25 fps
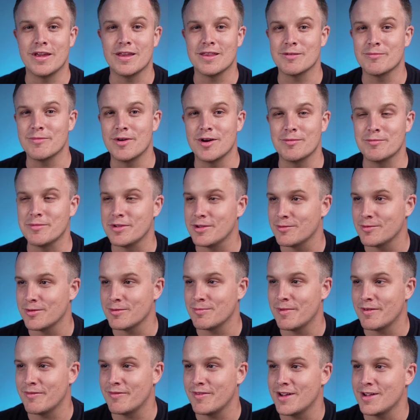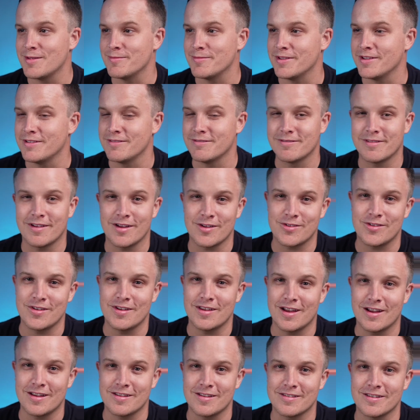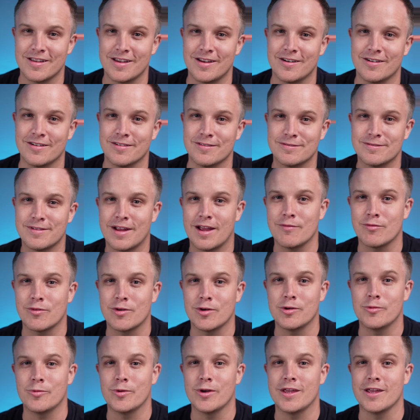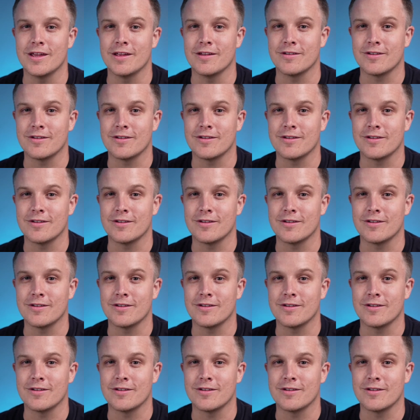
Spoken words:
the moment with my family. I'll see you guys later. Have a good weekend.